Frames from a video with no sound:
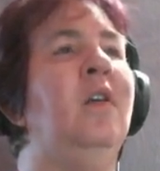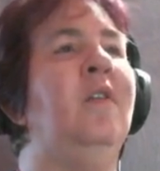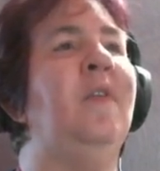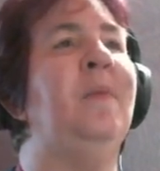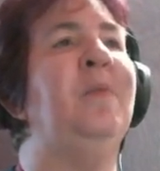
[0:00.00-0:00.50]

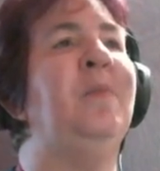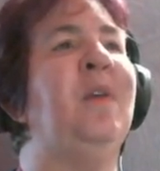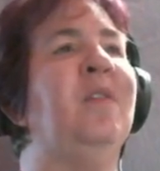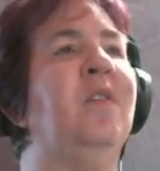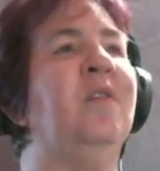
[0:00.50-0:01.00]
Pip
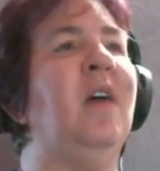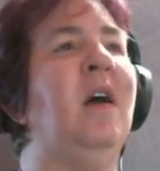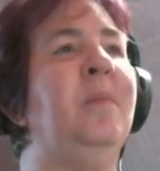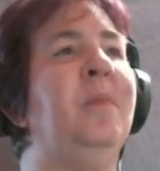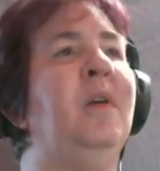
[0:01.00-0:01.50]
space goes
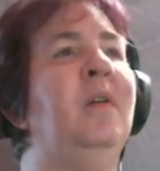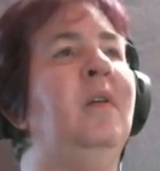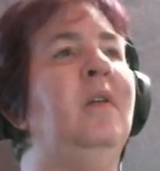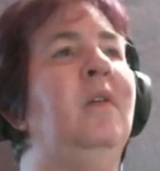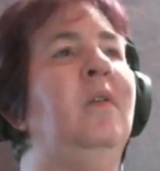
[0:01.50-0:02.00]
up,
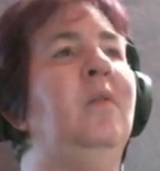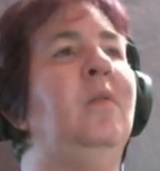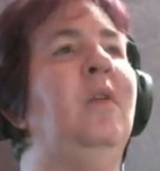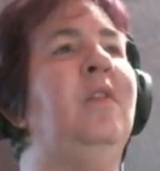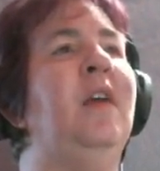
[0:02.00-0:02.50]

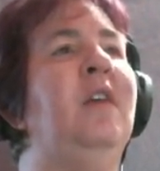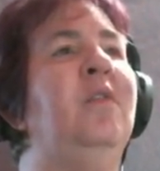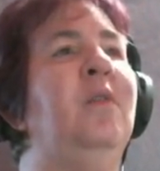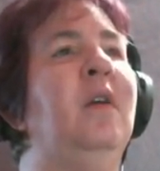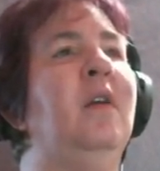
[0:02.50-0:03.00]
rotates
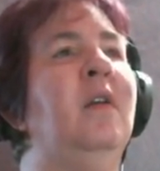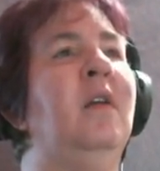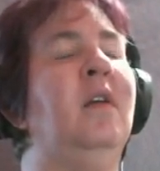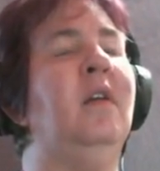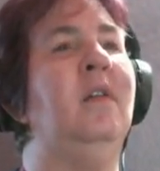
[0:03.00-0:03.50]
to
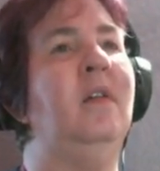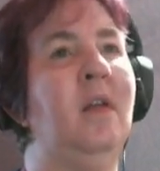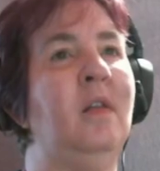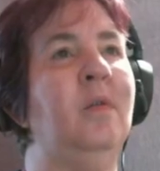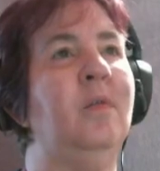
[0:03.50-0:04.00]

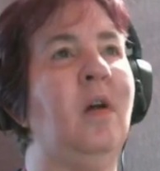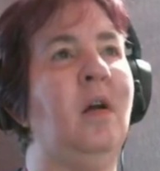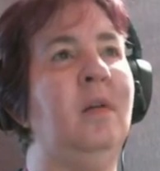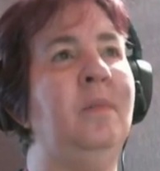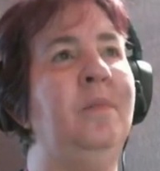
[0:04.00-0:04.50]
another
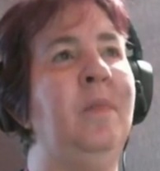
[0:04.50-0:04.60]
column.